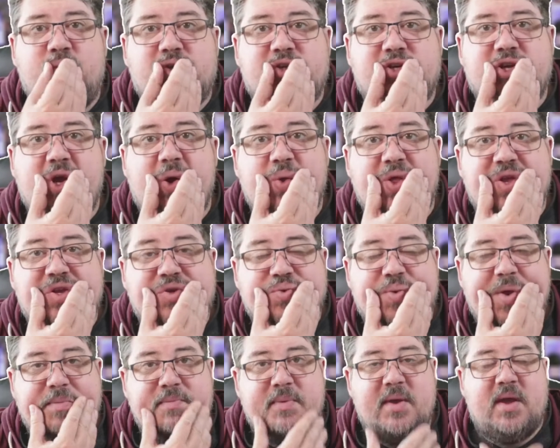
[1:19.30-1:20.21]
show
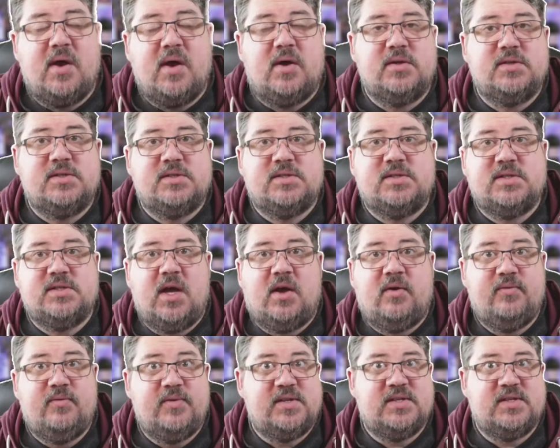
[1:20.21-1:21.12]
this week because,
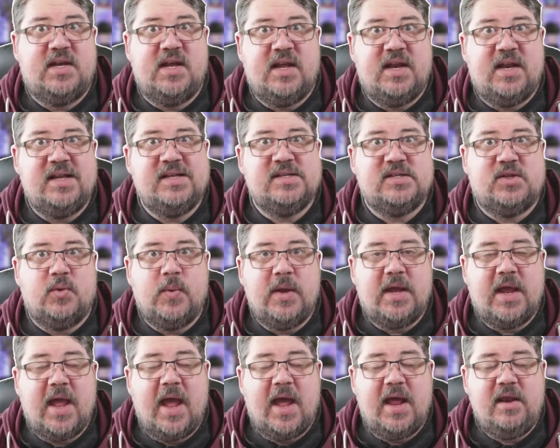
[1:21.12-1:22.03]
obviously, it is the
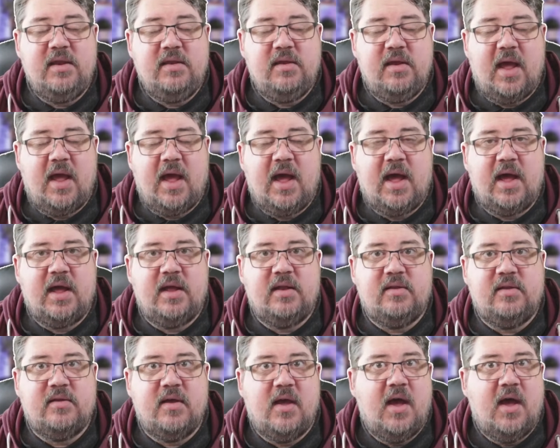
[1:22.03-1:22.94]
weekend,
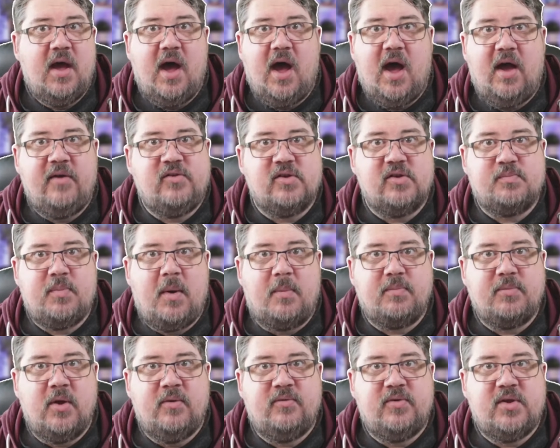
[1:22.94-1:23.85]
and I just
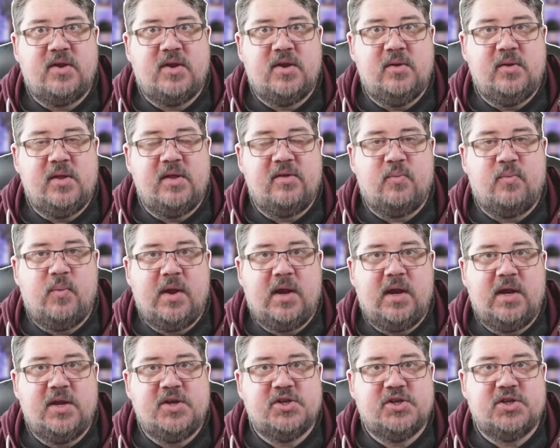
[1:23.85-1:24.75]
popped over to do this
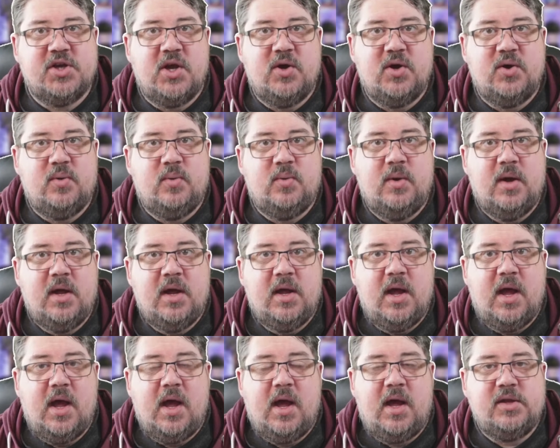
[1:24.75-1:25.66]
weekly show
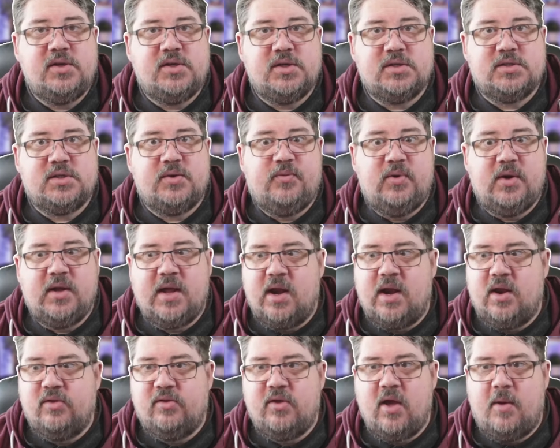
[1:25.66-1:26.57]
just to really
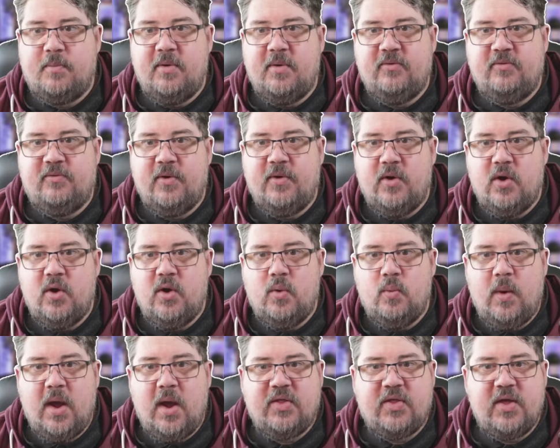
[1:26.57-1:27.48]
get on top of
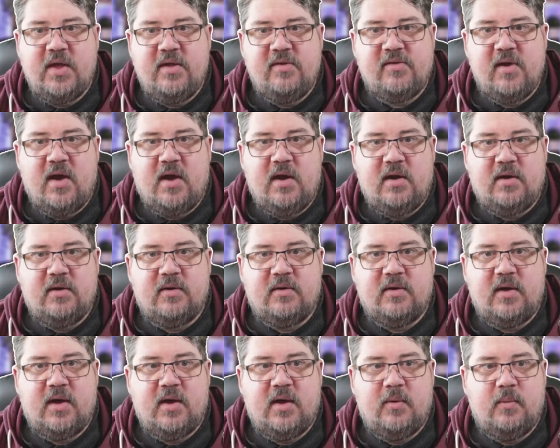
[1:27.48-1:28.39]
where things are,
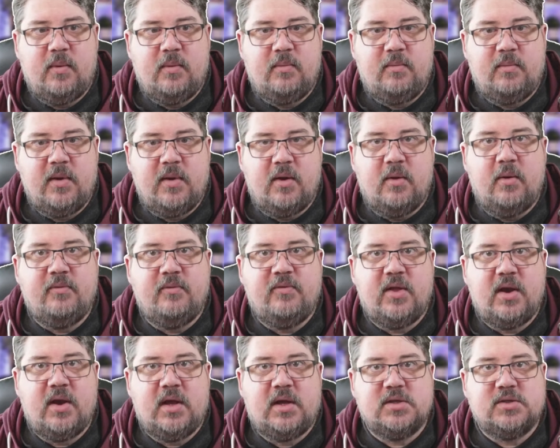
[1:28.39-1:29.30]

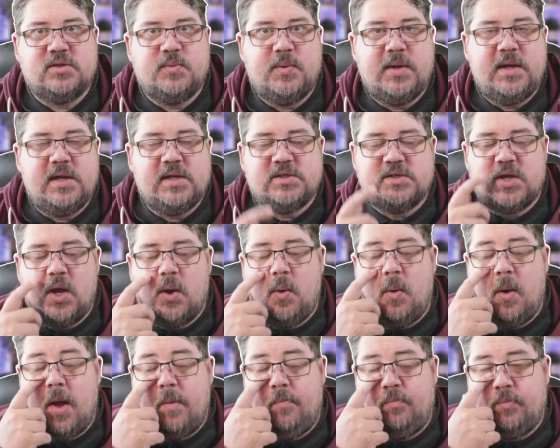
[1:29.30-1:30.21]
over the last week.
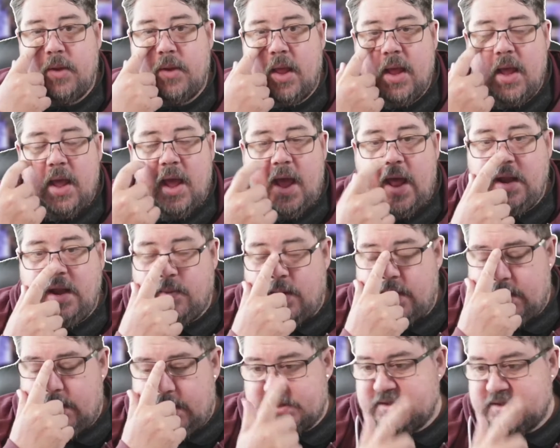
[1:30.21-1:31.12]
So,
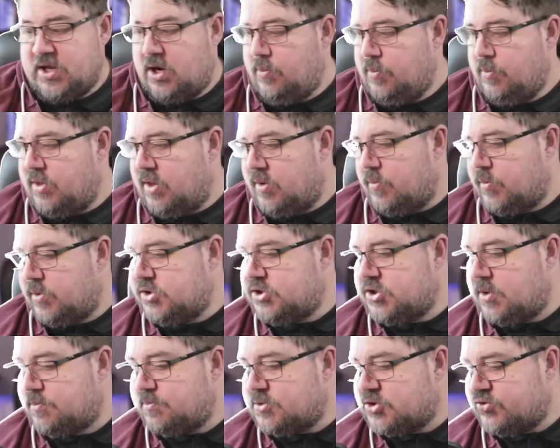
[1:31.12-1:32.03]
anyway, let's get on with it. We'll
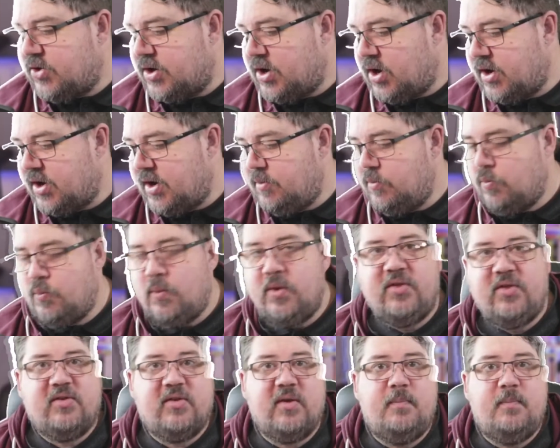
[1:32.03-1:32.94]
jump straight on in
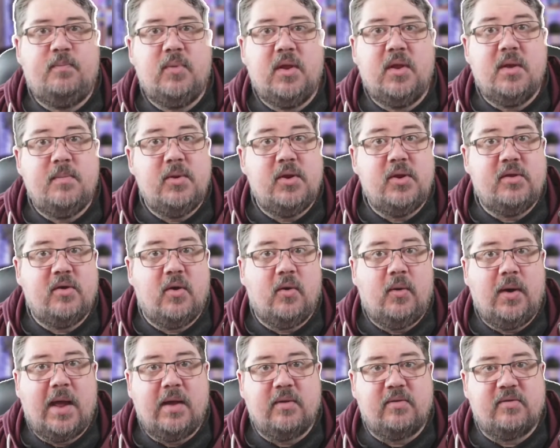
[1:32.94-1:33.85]
with some community
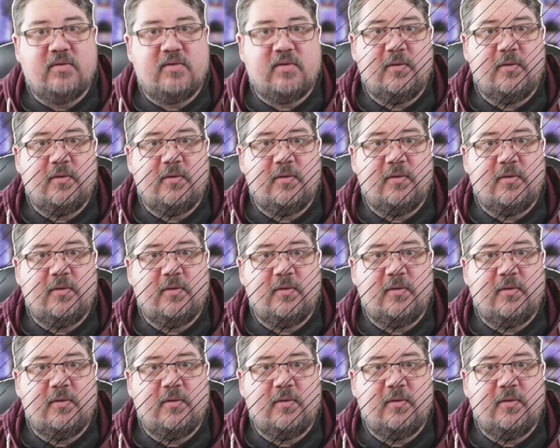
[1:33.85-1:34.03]
call-outs.